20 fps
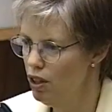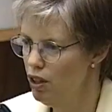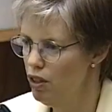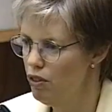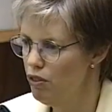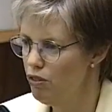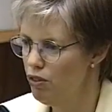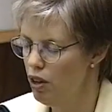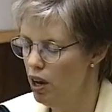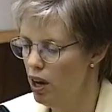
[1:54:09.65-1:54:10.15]

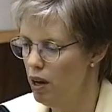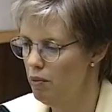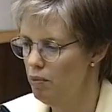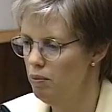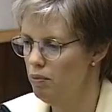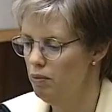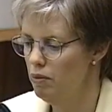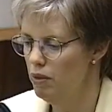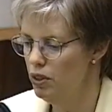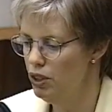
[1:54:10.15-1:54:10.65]

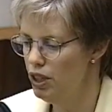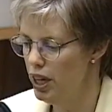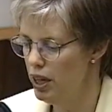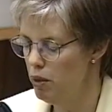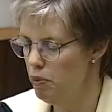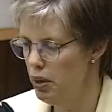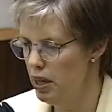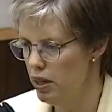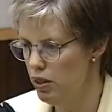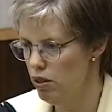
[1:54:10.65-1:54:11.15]
from
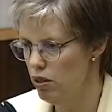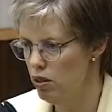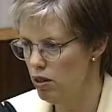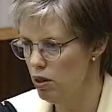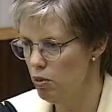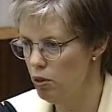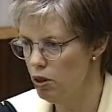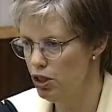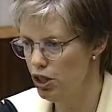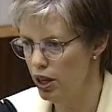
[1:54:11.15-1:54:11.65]
databases
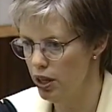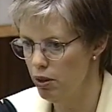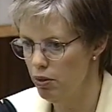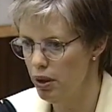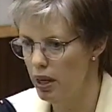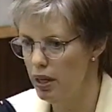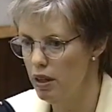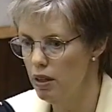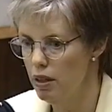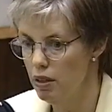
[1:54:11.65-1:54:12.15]
that were
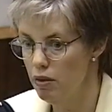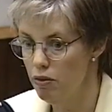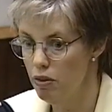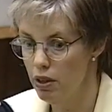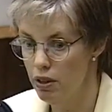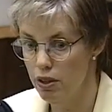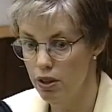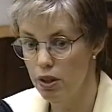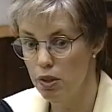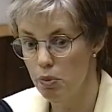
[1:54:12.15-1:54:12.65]
generated in
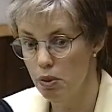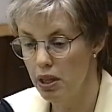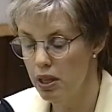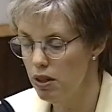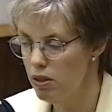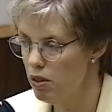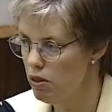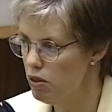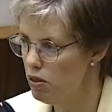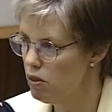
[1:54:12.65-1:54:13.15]
various
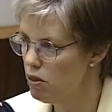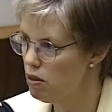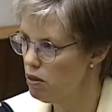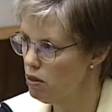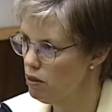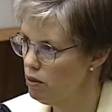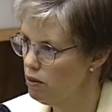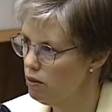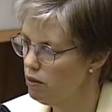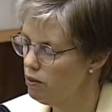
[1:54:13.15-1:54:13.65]
places
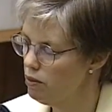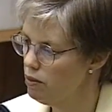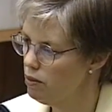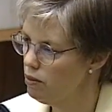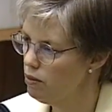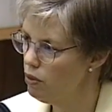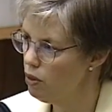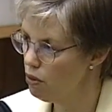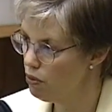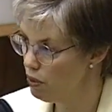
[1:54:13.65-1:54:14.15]

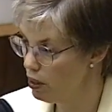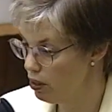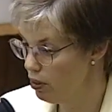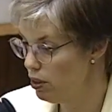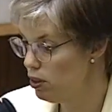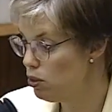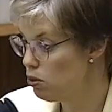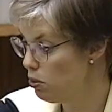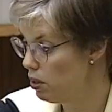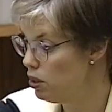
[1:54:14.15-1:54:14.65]
for
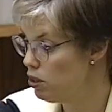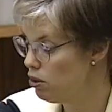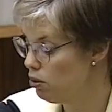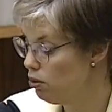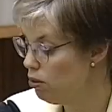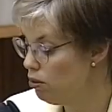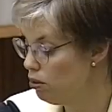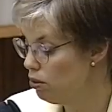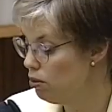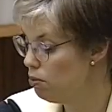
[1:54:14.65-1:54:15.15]
various racial
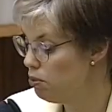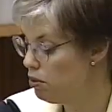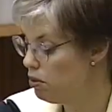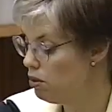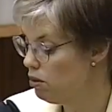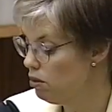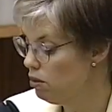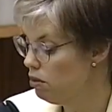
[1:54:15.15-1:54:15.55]
groups.